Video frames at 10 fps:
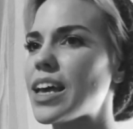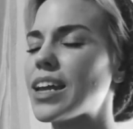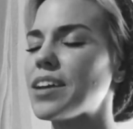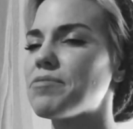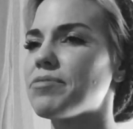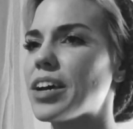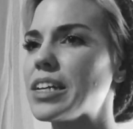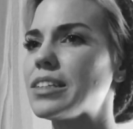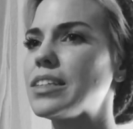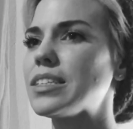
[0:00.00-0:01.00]
and I
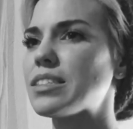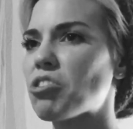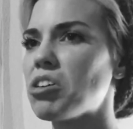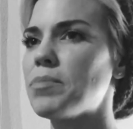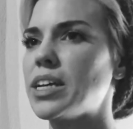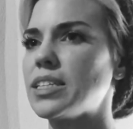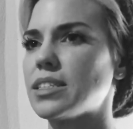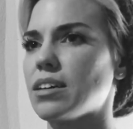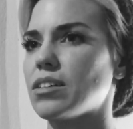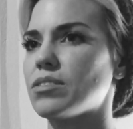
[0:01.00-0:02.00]
finally saw
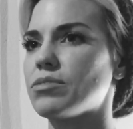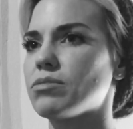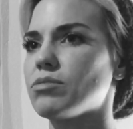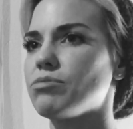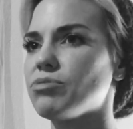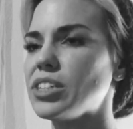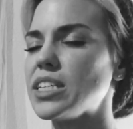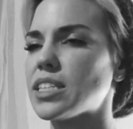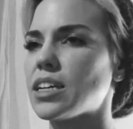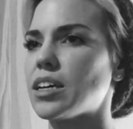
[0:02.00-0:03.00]
myself
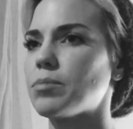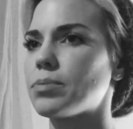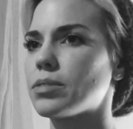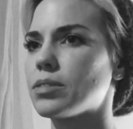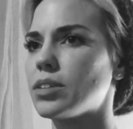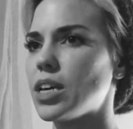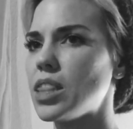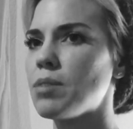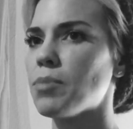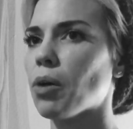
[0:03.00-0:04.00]
freeze up
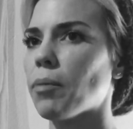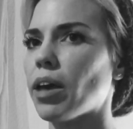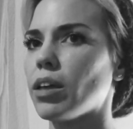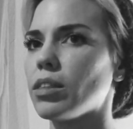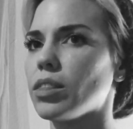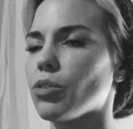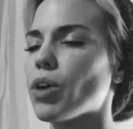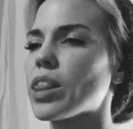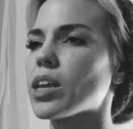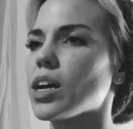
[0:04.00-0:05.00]
in the moment, the
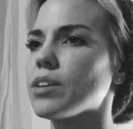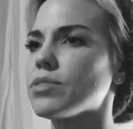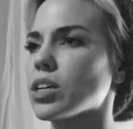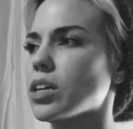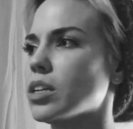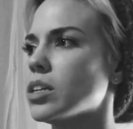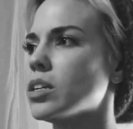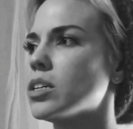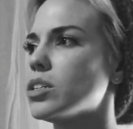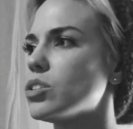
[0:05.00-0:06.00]
way that I've done
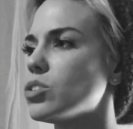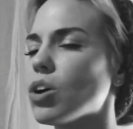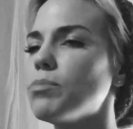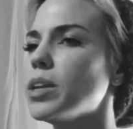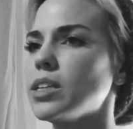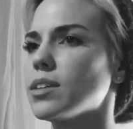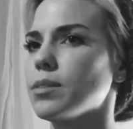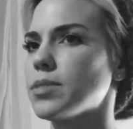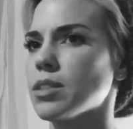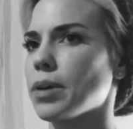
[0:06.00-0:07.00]
so many
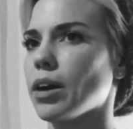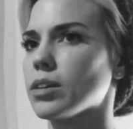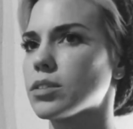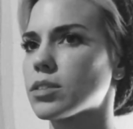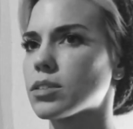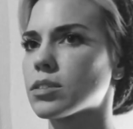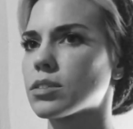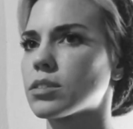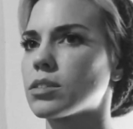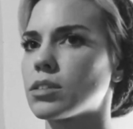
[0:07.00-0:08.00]
times in the past.
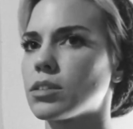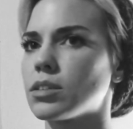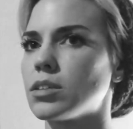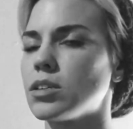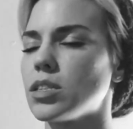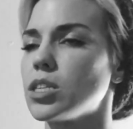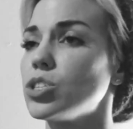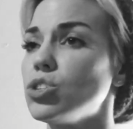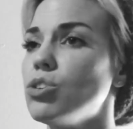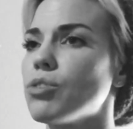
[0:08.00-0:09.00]

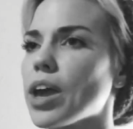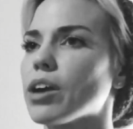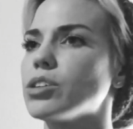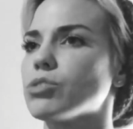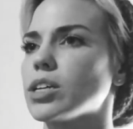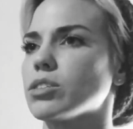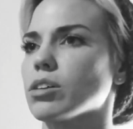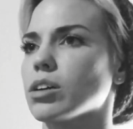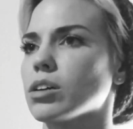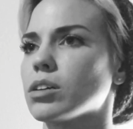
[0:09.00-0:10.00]
This new
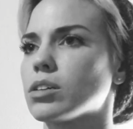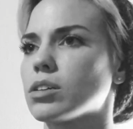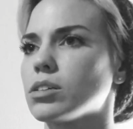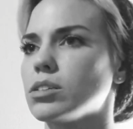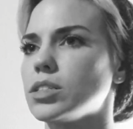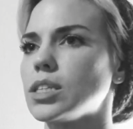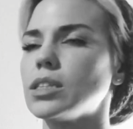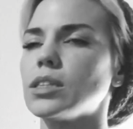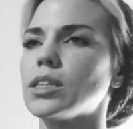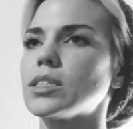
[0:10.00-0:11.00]
hairdresser
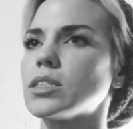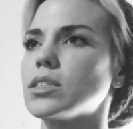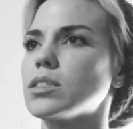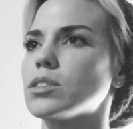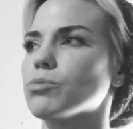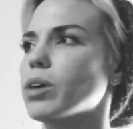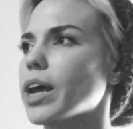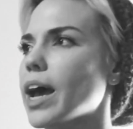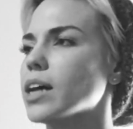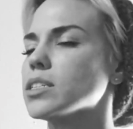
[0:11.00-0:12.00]
didn't listen to what
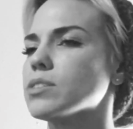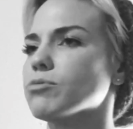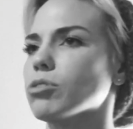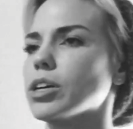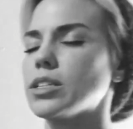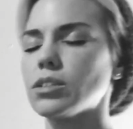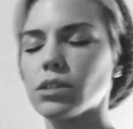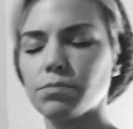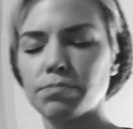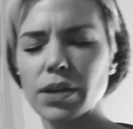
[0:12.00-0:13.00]
I asked for and
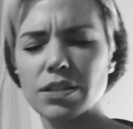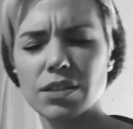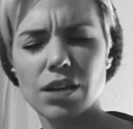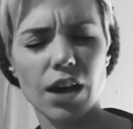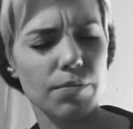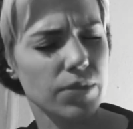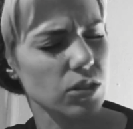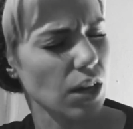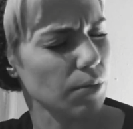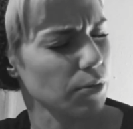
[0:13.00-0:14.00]
started buzzing up the
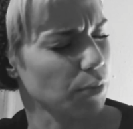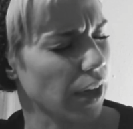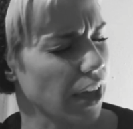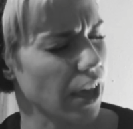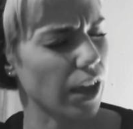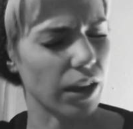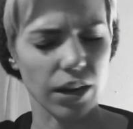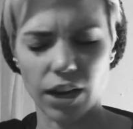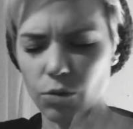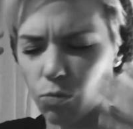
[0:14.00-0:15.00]
top of my head,
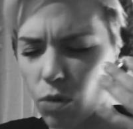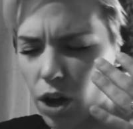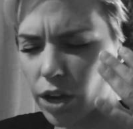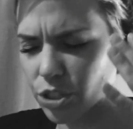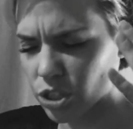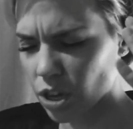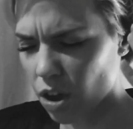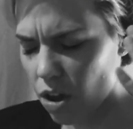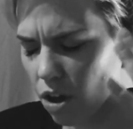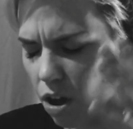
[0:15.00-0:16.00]
and I watched
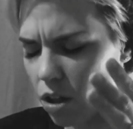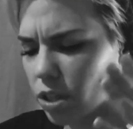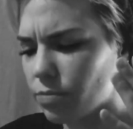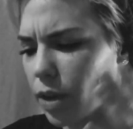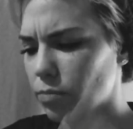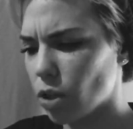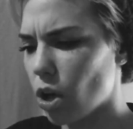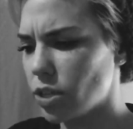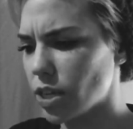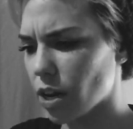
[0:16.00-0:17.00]
all of my
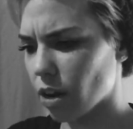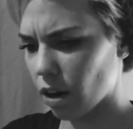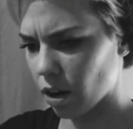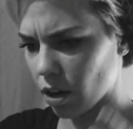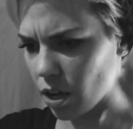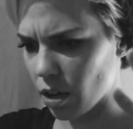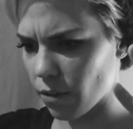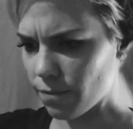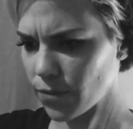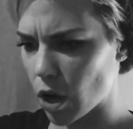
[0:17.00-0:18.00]
blonde hair
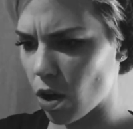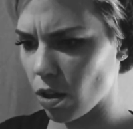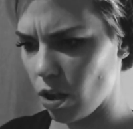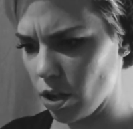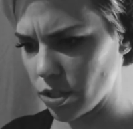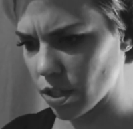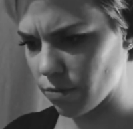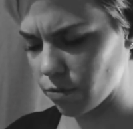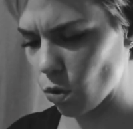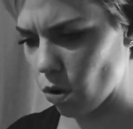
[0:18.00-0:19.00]
fall onto
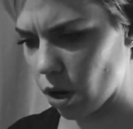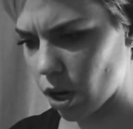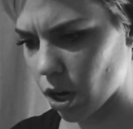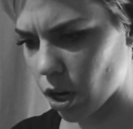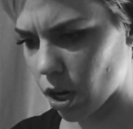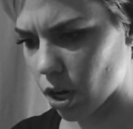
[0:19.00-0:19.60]
the floor.